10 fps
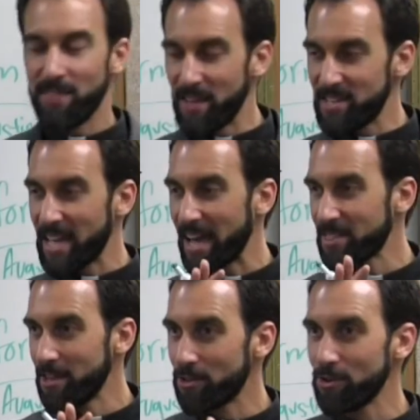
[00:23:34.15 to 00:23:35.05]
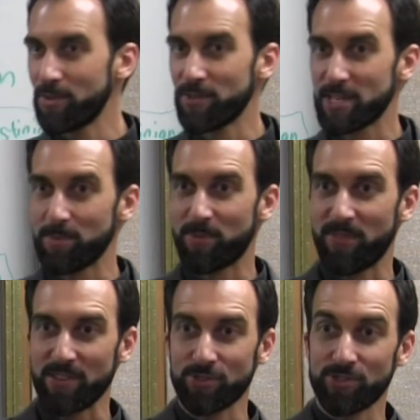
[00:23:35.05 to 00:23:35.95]
They attacked the other university
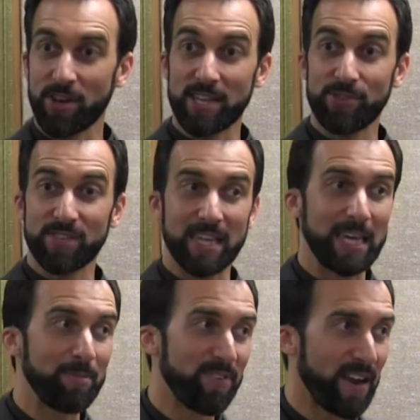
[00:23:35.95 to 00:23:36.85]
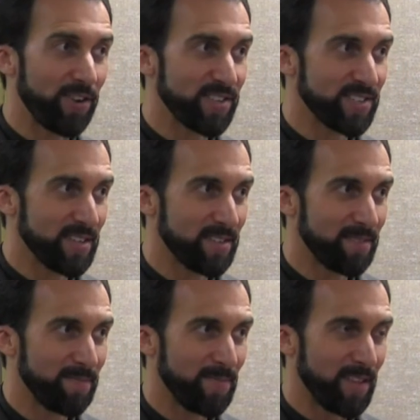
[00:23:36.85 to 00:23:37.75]
professor, started accusing him of heresy.
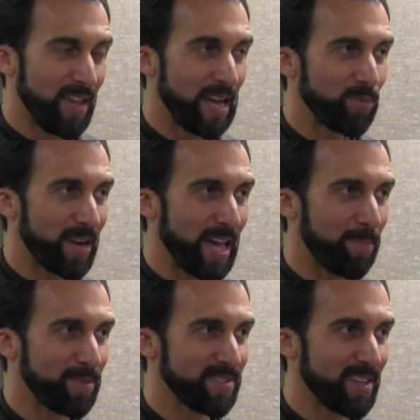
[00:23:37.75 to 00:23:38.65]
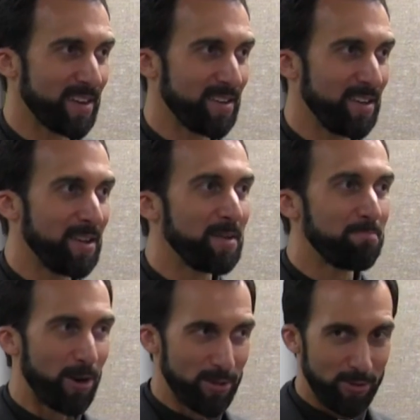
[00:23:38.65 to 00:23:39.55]
And what happens then?
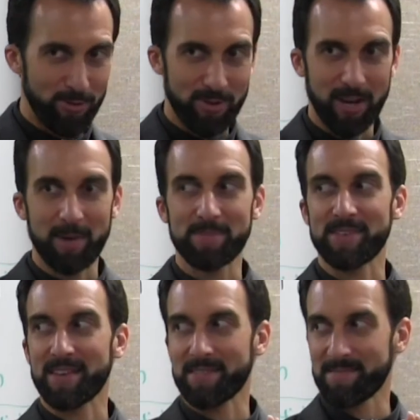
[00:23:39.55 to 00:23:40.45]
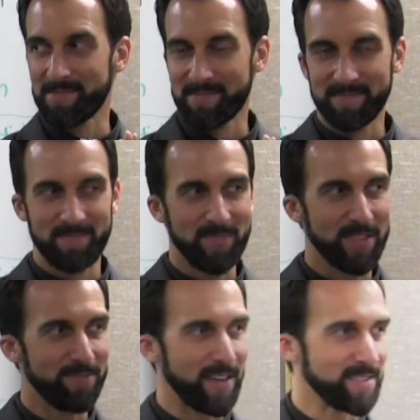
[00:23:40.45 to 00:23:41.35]
Martin Luther comes and
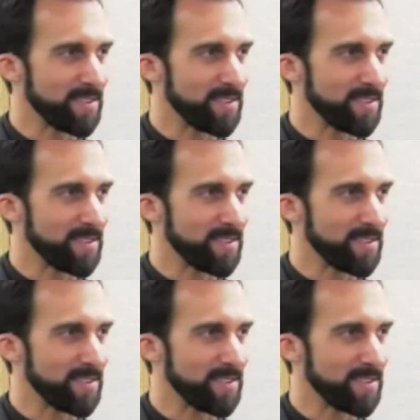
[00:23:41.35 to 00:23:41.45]
defends